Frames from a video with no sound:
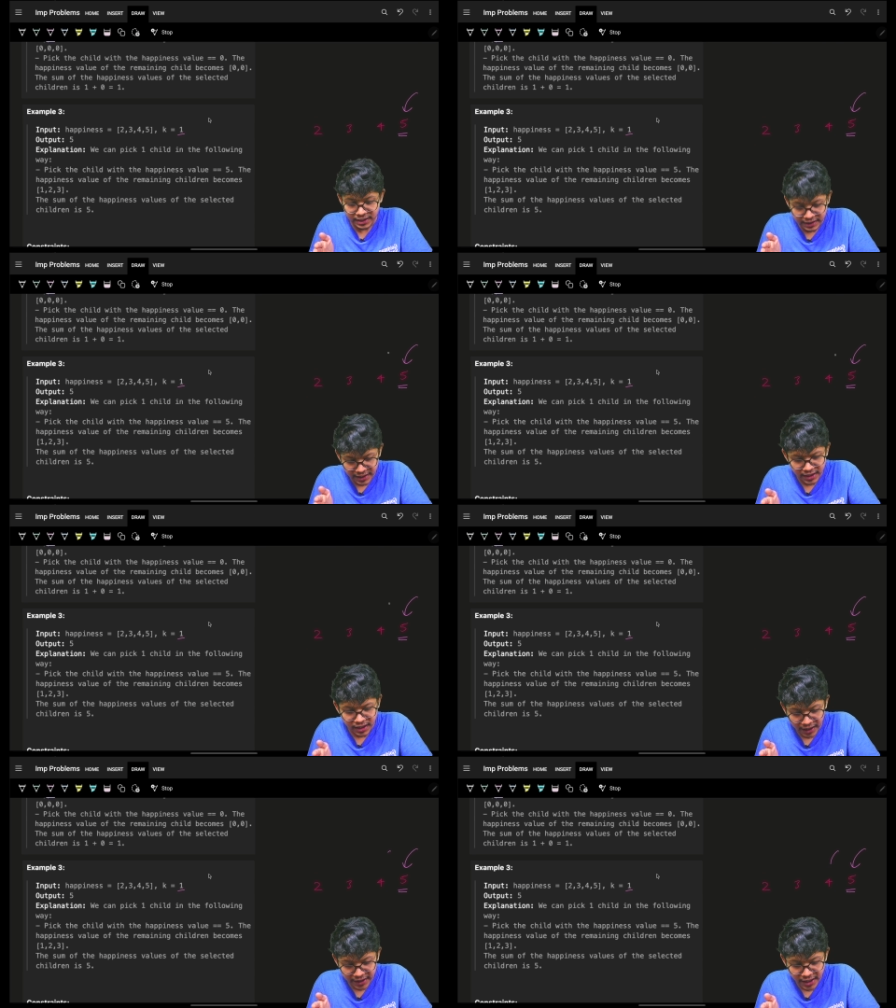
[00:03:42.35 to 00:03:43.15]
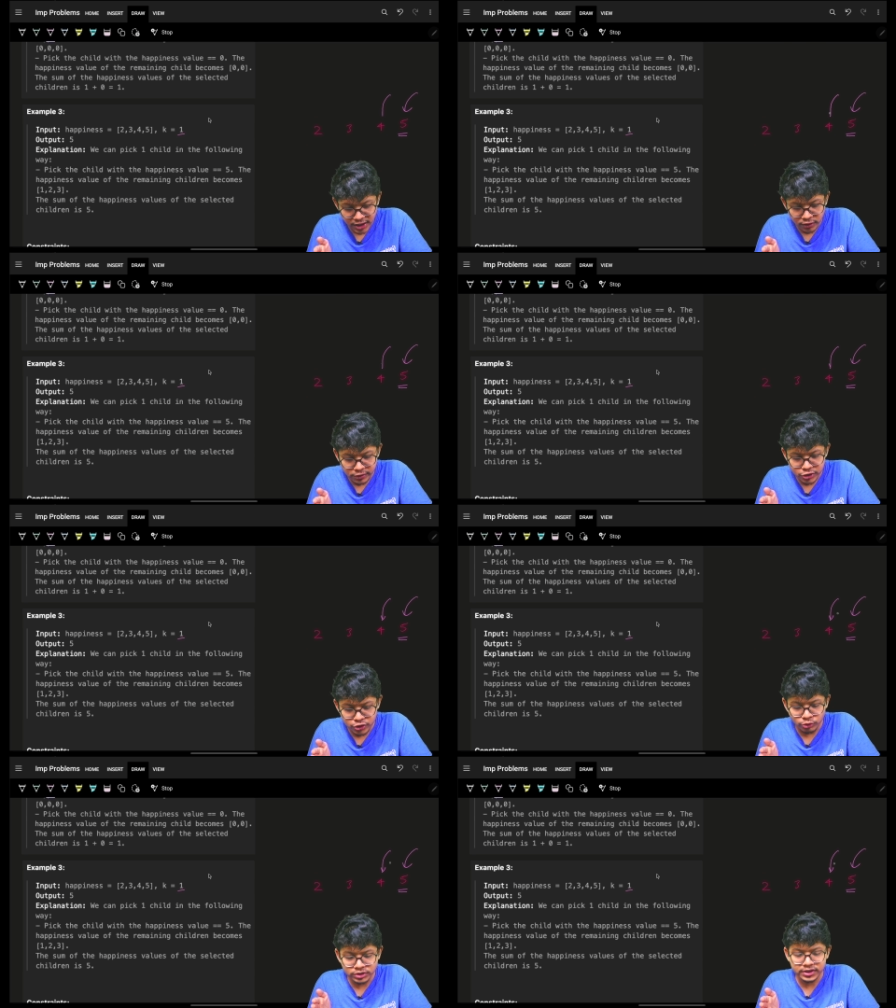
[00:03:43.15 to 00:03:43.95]
Then again you will
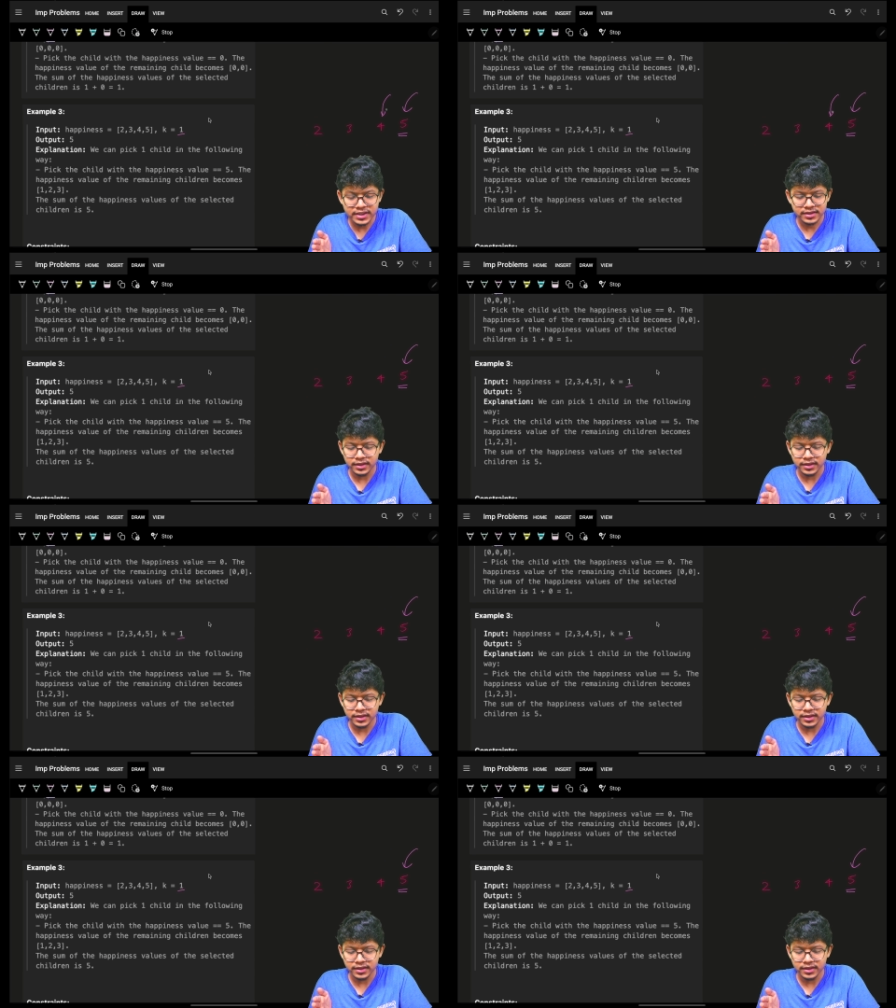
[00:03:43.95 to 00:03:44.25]
choose this,